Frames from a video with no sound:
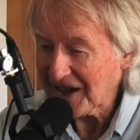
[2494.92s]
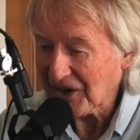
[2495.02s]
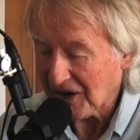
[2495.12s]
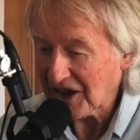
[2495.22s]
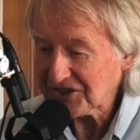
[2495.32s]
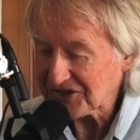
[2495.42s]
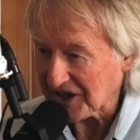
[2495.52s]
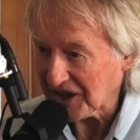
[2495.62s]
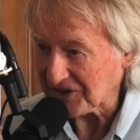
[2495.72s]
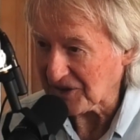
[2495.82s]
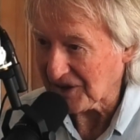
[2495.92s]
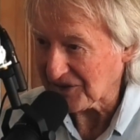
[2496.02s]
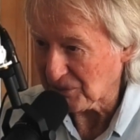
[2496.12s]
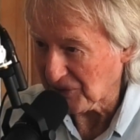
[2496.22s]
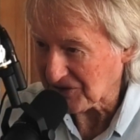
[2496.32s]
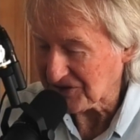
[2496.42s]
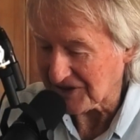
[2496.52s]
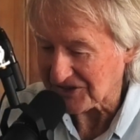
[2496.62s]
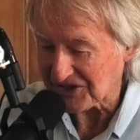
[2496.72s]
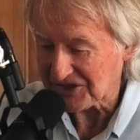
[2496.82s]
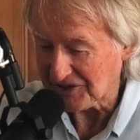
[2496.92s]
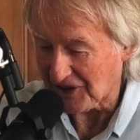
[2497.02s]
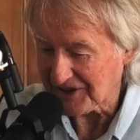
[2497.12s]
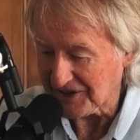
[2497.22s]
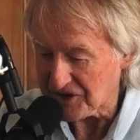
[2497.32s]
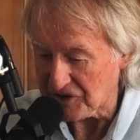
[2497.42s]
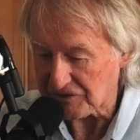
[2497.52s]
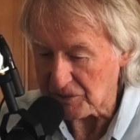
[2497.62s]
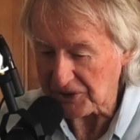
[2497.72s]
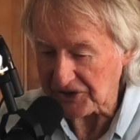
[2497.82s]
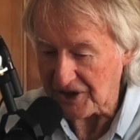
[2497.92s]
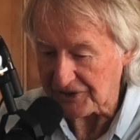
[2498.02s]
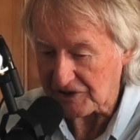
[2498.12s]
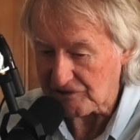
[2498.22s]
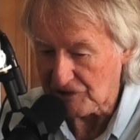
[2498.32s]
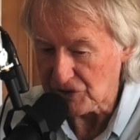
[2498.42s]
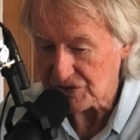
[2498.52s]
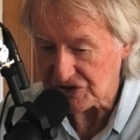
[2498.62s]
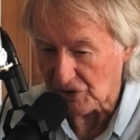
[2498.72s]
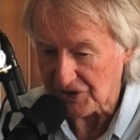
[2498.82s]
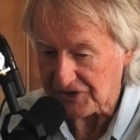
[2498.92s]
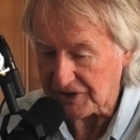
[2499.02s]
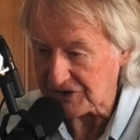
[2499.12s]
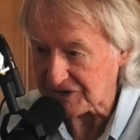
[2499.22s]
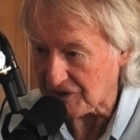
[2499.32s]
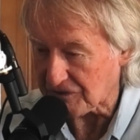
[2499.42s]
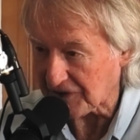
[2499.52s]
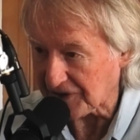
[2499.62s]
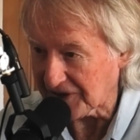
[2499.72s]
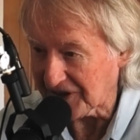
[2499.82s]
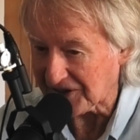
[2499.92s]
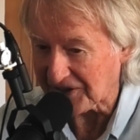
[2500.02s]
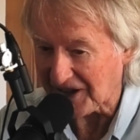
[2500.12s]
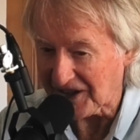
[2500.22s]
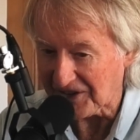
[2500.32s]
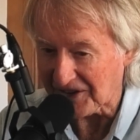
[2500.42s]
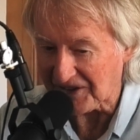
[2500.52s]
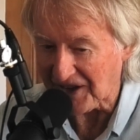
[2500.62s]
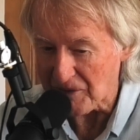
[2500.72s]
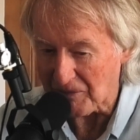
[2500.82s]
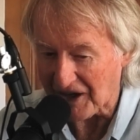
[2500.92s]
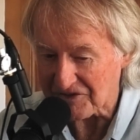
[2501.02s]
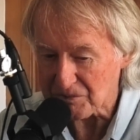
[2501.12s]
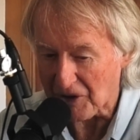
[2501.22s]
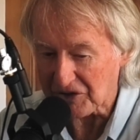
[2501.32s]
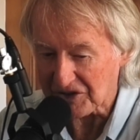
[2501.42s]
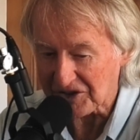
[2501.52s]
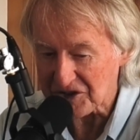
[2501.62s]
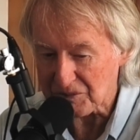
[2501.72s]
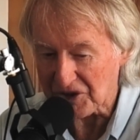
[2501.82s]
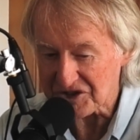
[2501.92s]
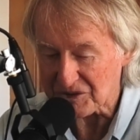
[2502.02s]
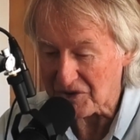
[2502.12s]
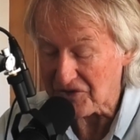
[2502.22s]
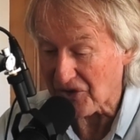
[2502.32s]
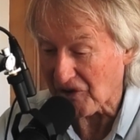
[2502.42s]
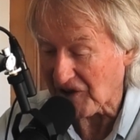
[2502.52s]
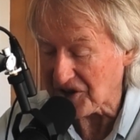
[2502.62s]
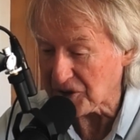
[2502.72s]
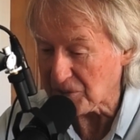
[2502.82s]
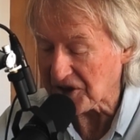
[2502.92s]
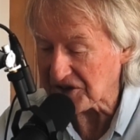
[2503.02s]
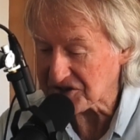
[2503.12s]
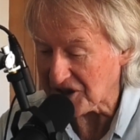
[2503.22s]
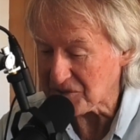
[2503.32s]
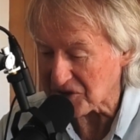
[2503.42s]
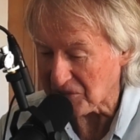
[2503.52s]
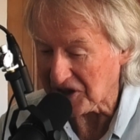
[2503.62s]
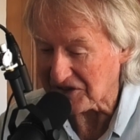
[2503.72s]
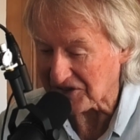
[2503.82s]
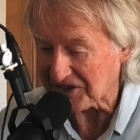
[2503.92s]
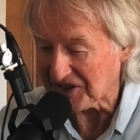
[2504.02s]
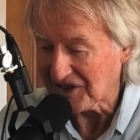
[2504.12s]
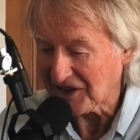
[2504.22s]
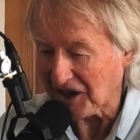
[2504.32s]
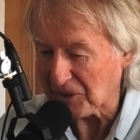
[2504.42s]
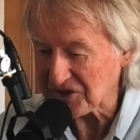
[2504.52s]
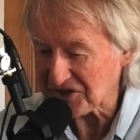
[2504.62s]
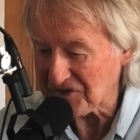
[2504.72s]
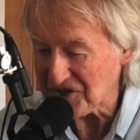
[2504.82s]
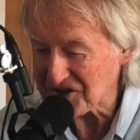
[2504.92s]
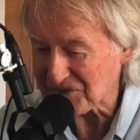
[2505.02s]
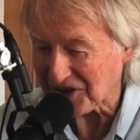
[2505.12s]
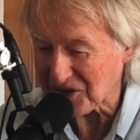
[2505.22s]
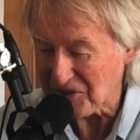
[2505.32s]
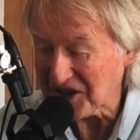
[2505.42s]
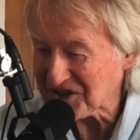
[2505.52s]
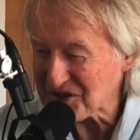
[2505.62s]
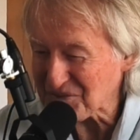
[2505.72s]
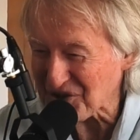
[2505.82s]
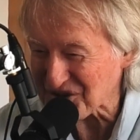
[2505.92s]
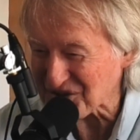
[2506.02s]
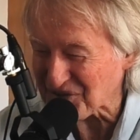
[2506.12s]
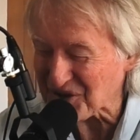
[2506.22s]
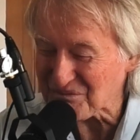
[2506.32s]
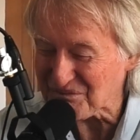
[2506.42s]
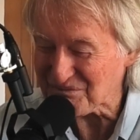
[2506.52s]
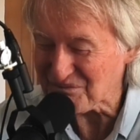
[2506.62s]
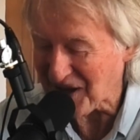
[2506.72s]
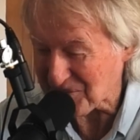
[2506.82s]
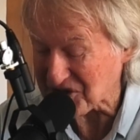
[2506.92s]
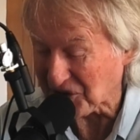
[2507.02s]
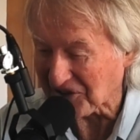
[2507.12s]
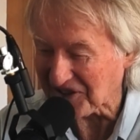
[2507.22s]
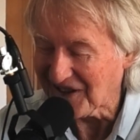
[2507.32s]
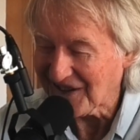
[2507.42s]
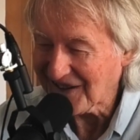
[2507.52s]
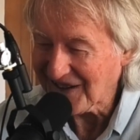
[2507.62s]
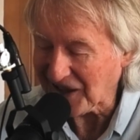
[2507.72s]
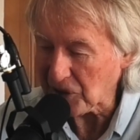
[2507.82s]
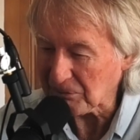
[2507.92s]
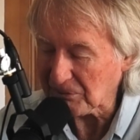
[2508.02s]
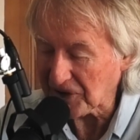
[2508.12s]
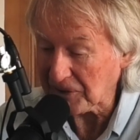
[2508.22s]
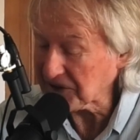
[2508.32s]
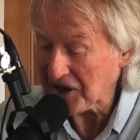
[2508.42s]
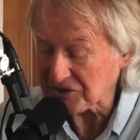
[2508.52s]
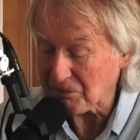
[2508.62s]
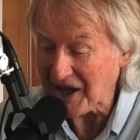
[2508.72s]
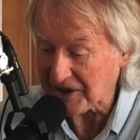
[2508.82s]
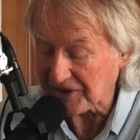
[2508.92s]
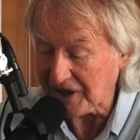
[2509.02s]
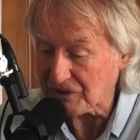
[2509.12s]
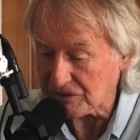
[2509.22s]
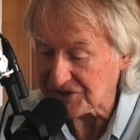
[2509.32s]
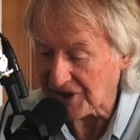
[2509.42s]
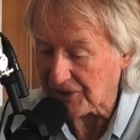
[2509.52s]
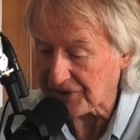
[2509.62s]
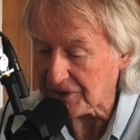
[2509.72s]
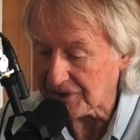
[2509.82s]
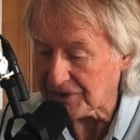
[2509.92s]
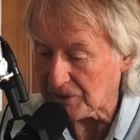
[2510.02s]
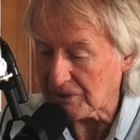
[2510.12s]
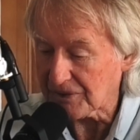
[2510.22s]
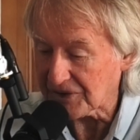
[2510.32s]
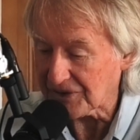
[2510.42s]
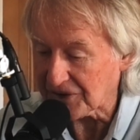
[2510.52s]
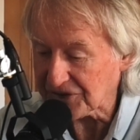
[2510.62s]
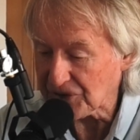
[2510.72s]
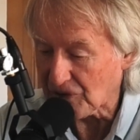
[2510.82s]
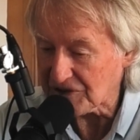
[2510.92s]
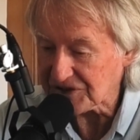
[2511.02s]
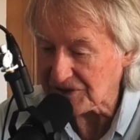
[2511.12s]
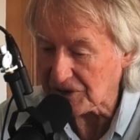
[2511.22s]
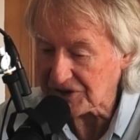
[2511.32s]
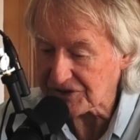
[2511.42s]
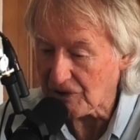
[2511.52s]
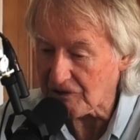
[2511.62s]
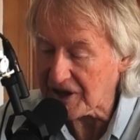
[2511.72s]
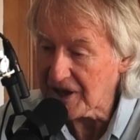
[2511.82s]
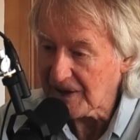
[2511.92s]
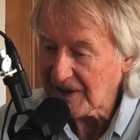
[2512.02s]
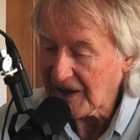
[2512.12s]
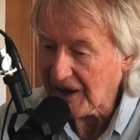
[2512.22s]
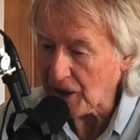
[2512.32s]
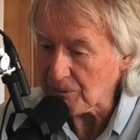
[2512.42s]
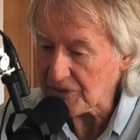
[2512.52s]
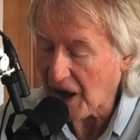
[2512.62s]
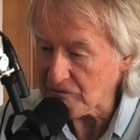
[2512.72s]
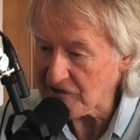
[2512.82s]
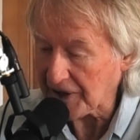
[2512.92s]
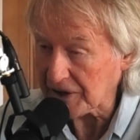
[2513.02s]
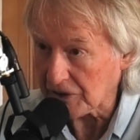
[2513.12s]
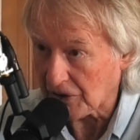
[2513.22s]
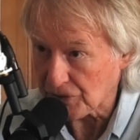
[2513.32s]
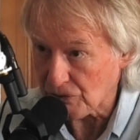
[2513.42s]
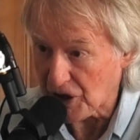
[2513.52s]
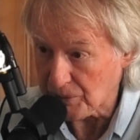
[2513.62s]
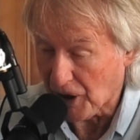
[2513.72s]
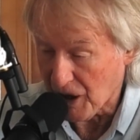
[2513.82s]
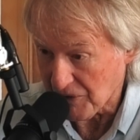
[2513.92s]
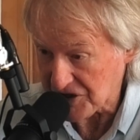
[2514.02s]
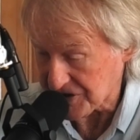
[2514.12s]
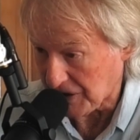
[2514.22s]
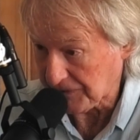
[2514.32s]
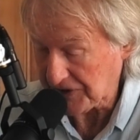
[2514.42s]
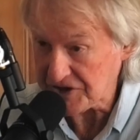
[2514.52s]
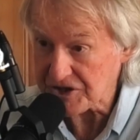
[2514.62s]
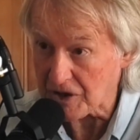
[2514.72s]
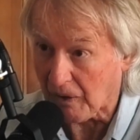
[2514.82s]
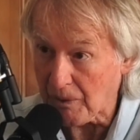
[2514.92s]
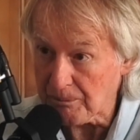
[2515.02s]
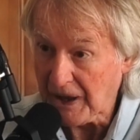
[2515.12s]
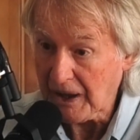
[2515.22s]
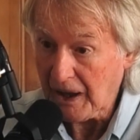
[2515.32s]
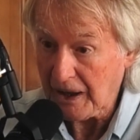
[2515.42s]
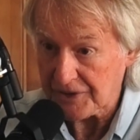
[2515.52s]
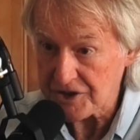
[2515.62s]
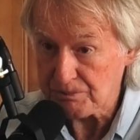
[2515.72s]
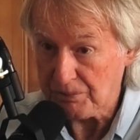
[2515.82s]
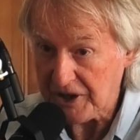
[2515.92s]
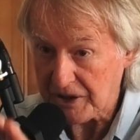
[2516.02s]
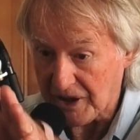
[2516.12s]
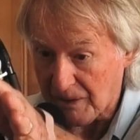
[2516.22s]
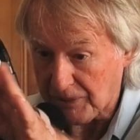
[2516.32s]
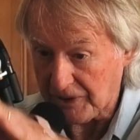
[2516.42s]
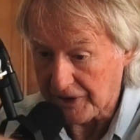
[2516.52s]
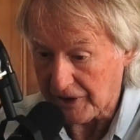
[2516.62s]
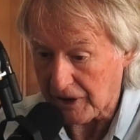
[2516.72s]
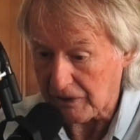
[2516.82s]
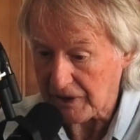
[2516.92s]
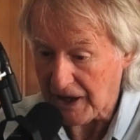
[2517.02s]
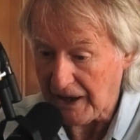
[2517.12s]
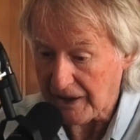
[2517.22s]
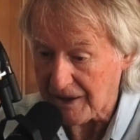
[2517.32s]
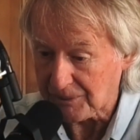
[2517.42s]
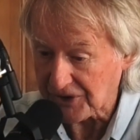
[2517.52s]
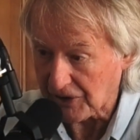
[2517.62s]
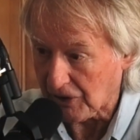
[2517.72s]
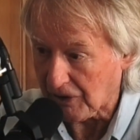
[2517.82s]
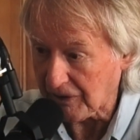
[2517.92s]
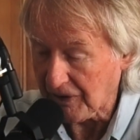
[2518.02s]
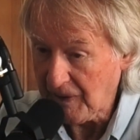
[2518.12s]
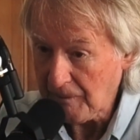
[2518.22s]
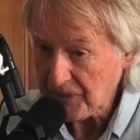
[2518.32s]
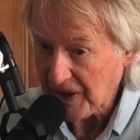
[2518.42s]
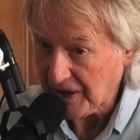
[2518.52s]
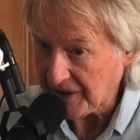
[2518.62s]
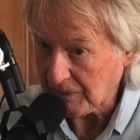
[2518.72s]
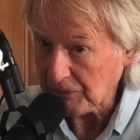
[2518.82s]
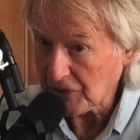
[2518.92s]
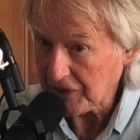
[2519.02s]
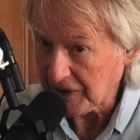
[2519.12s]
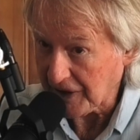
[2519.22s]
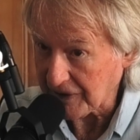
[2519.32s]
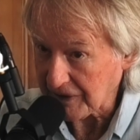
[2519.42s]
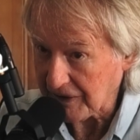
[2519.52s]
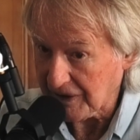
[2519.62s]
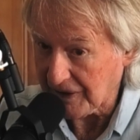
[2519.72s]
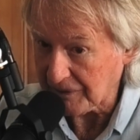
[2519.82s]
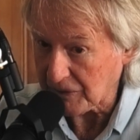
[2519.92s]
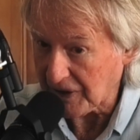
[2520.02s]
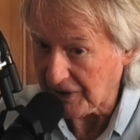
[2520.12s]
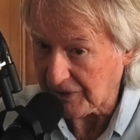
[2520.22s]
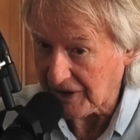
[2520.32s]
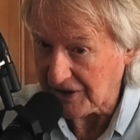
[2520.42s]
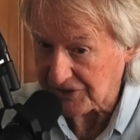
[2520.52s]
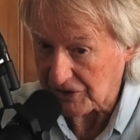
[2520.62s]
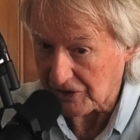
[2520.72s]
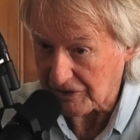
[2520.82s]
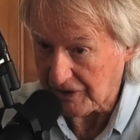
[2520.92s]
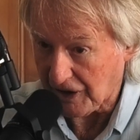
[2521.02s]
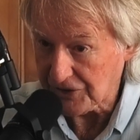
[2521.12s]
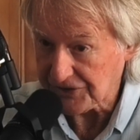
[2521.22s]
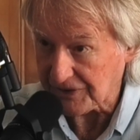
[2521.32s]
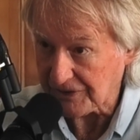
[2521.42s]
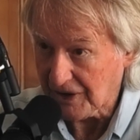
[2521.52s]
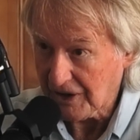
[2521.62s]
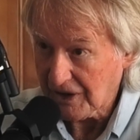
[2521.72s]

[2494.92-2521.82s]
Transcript: how I see it. Uh, the book says it's slightly different, but then the crew saw things differently, and and they may have spoken to this person before I did, but it seemed to me that I was the first one to meet this person, but perhaps not. Um, but it doesn't matter. The end result, the, the, the story is still the story. Um, I'm running along the road by myself at this time, and this beaten up a little old car comes along and I'm looking at it, and, and as it got close, and